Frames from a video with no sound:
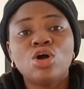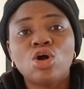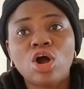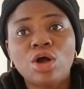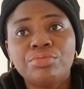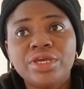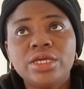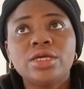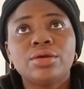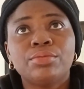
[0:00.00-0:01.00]

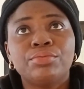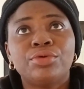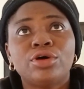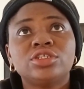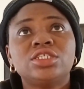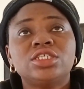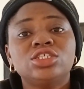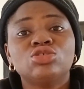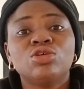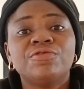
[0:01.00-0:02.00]
Hobby bought
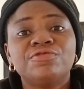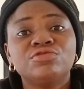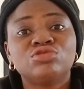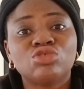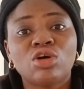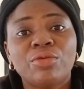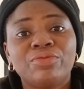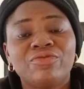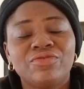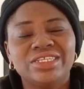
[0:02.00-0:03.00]
his own food
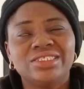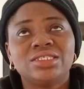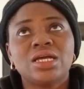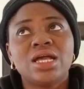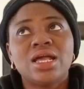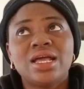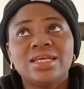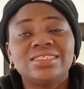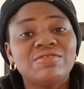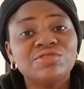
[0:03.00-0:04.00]
stuff with
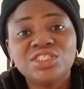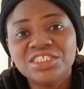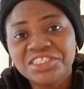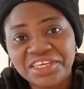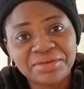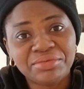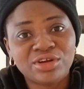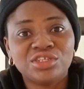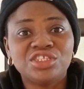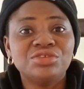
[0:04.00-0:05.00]
70k,
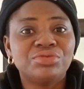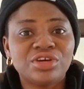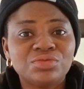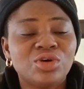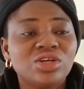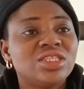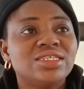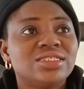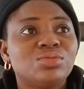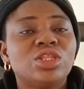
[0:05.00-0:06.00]
because he brought more
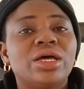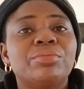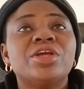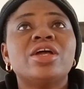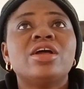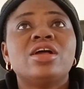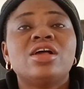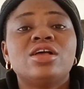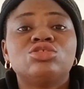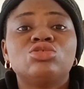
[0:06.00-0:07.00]
things more than me.
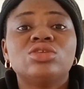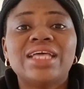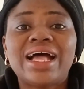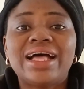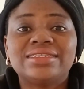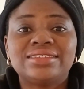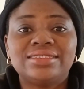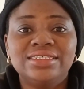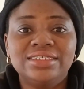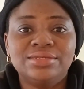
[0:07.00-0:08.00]
So that's
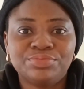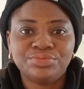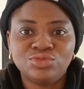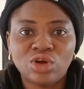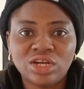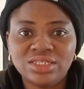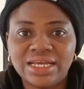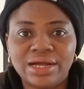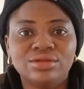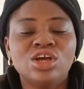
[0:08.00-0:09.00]
the
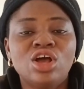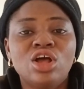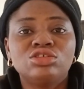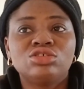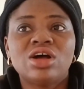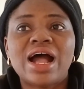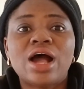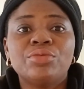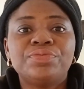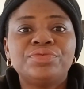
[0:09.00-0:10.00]
rundown. So
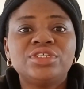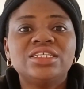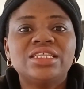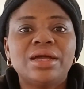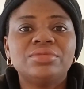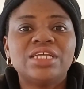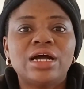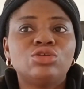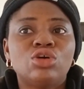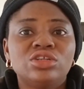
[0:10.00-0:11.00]
I'll be putting them
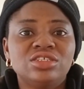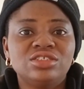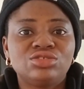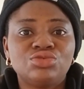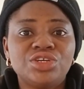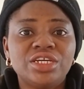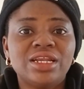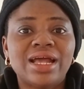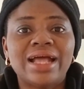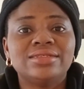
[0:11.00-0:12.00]
down on the screen
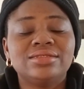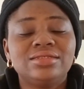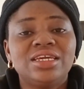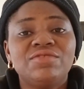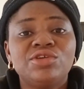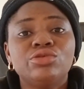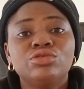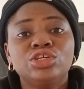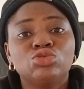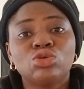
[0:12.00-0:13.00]
and giving you
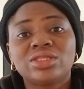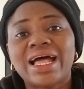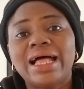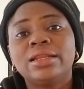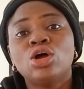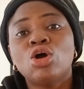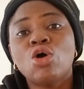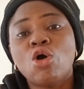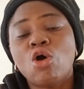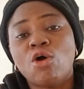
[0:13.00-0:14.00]
the total
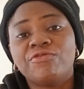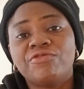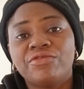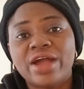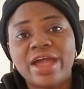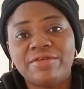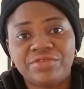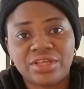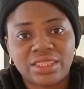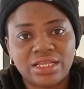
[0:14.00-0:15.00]
of
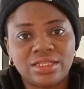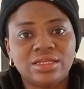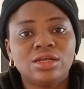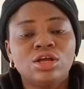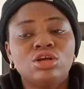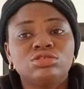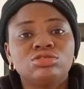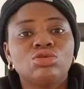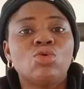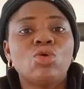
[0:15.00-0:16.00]
everything.
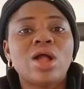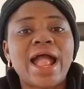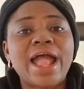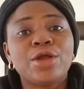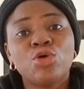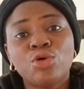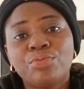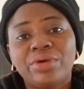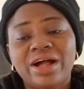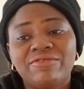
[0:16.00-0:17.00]
So I
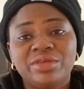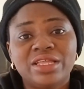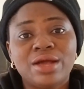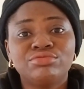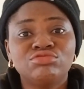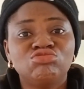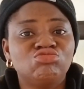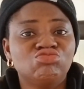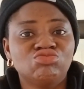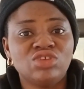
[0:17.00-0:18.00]
hope I've been able
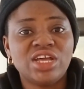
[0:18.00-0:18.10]
to